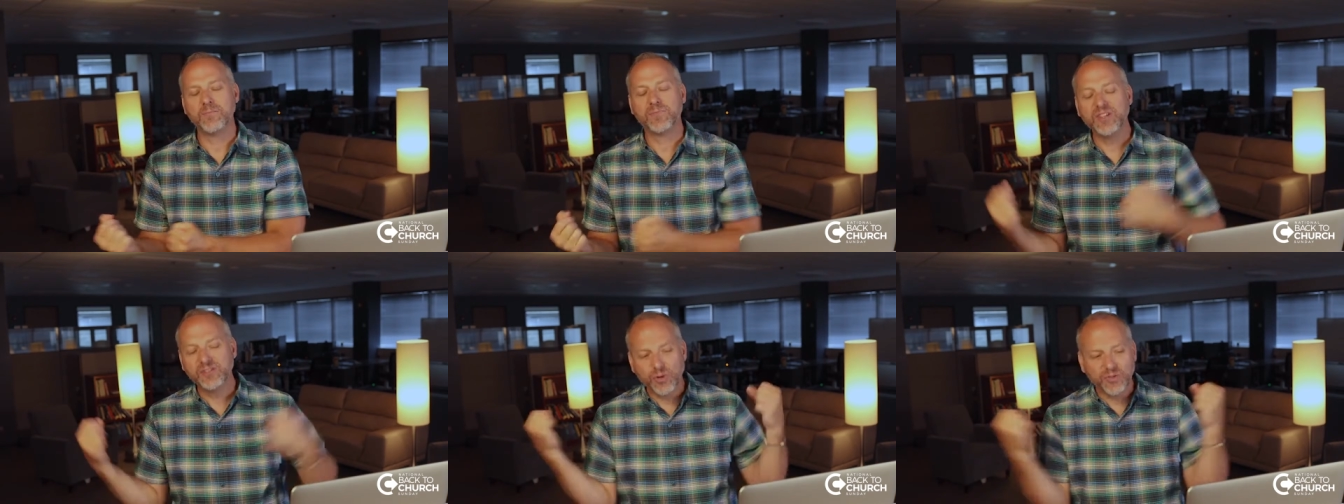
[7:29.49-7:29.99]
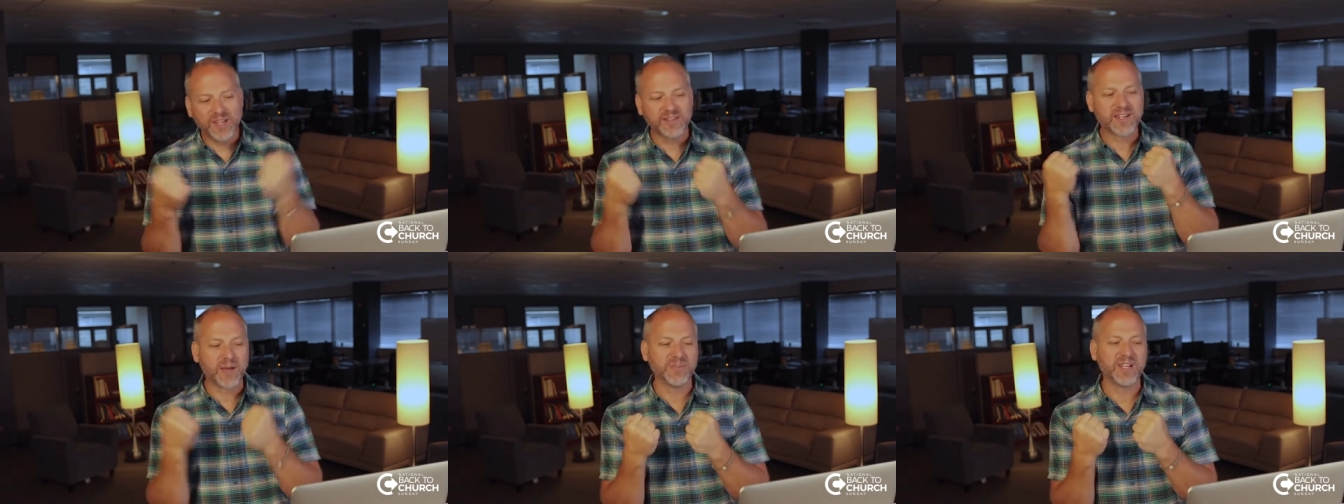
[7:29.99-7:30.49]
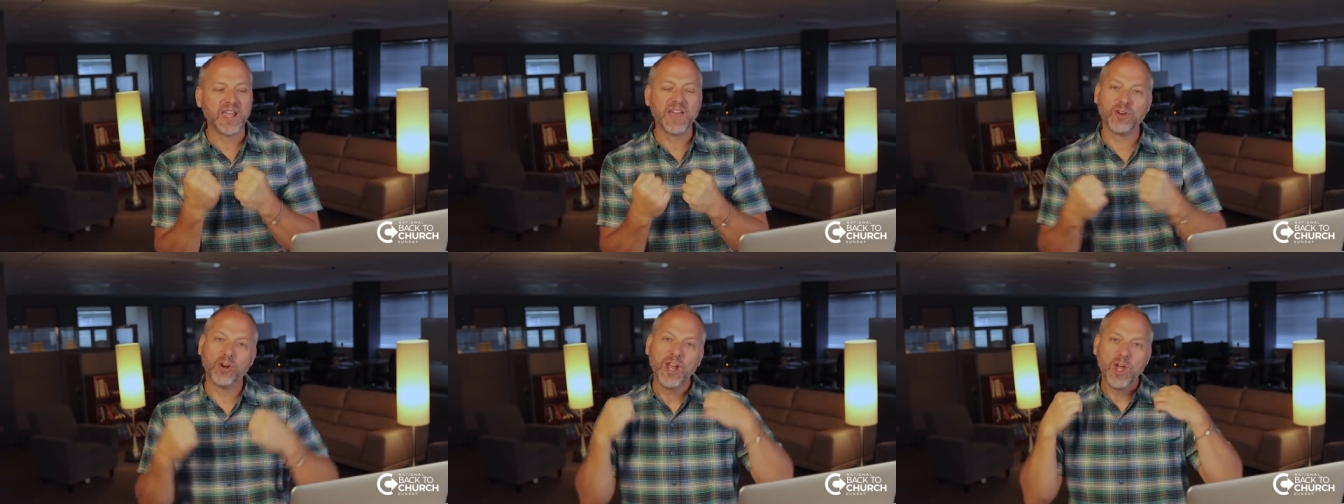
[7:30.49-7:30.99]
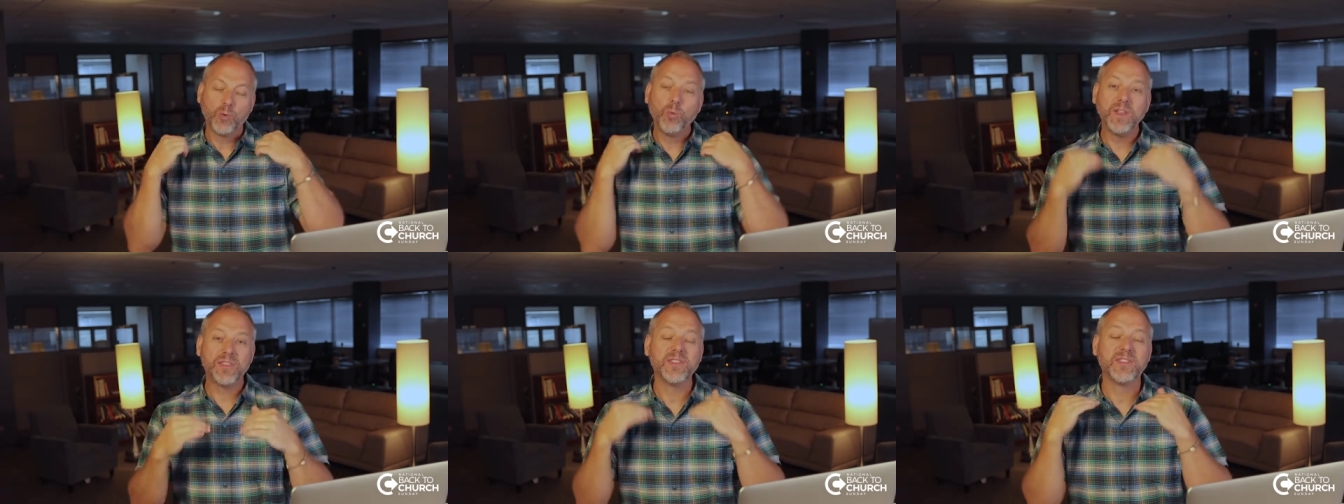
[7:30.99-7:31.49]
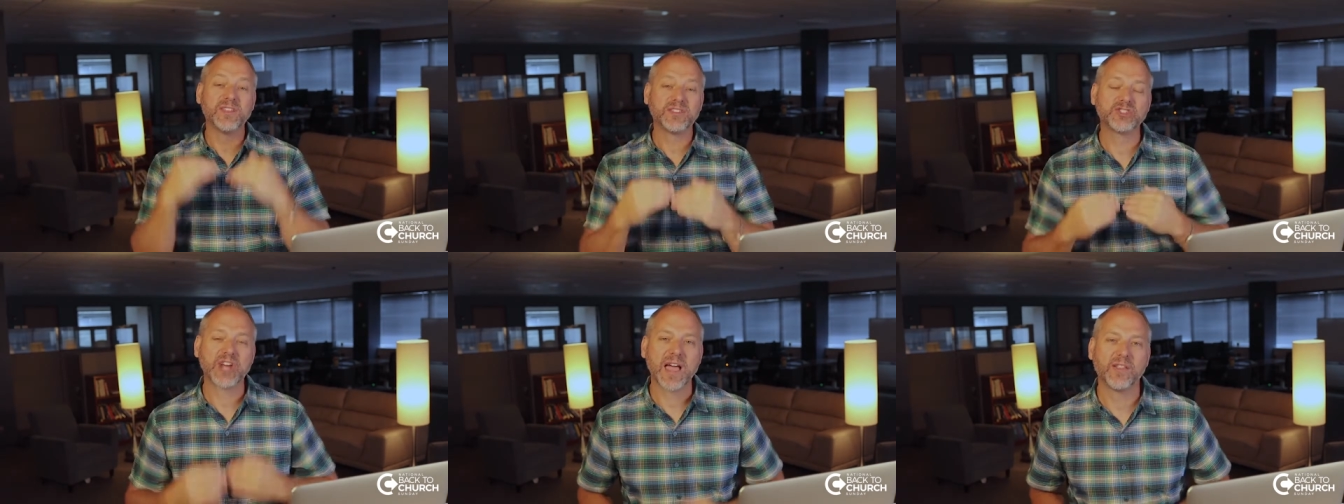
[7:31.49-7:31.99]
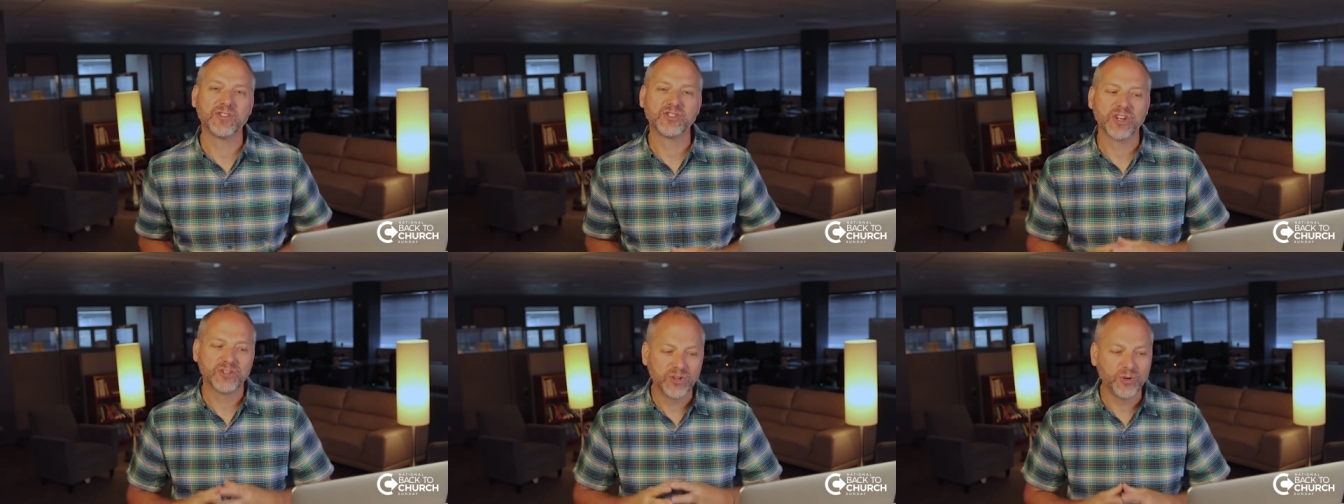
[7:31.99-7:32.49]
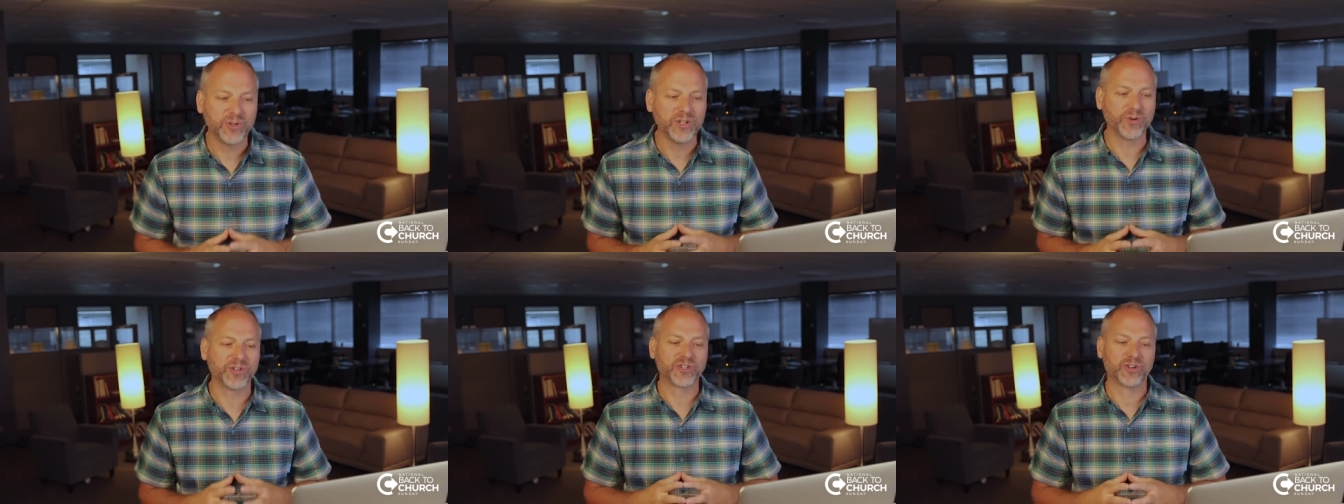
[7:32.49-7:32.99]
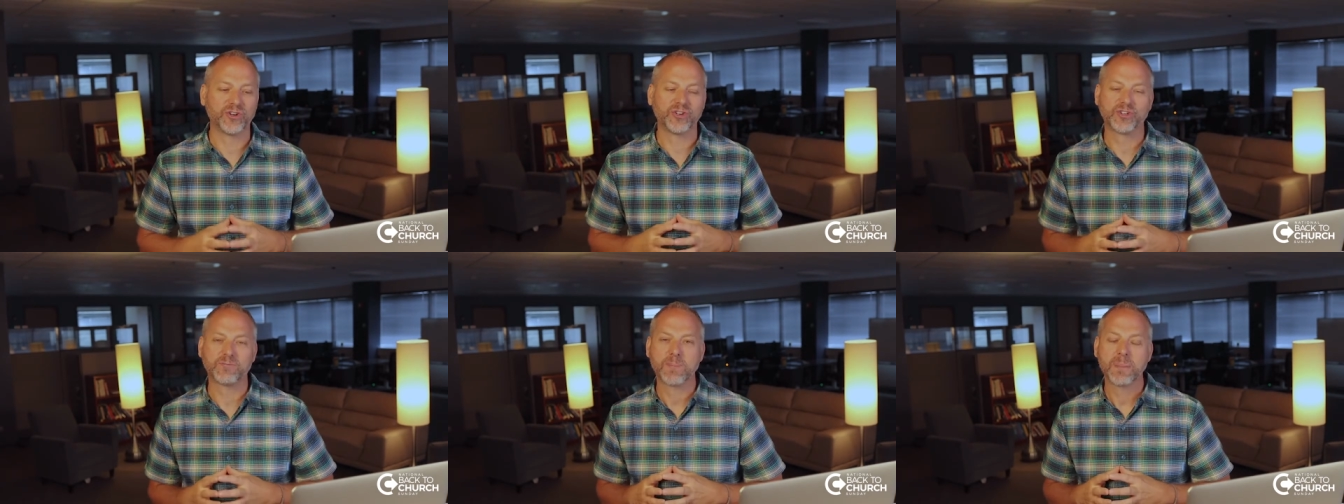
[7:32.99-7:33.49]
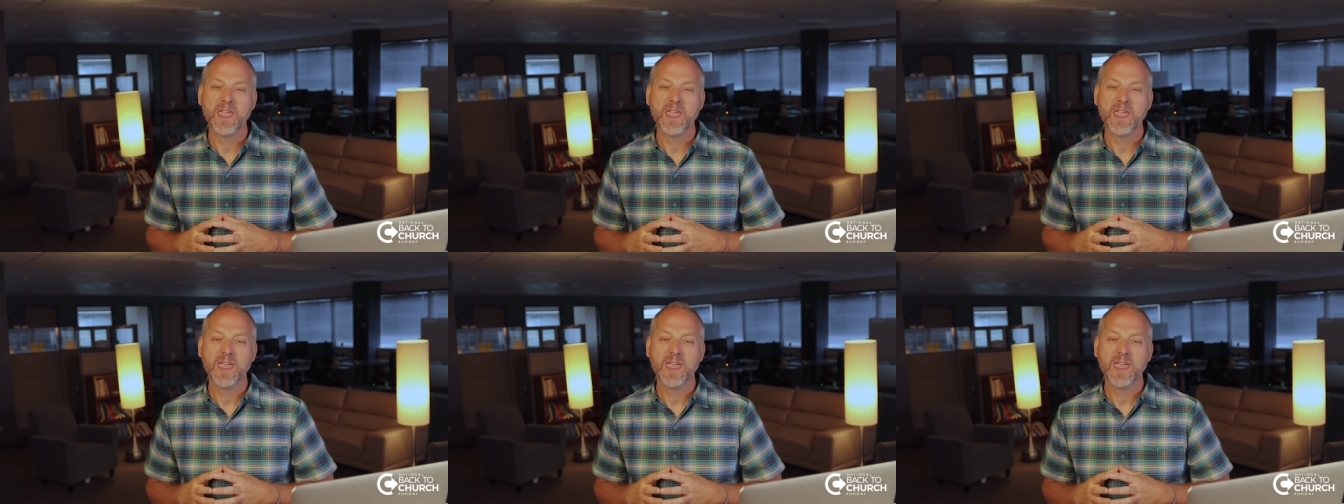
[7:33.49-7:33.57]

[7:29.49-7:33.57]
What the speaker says: These two things come together with this challenge to your church.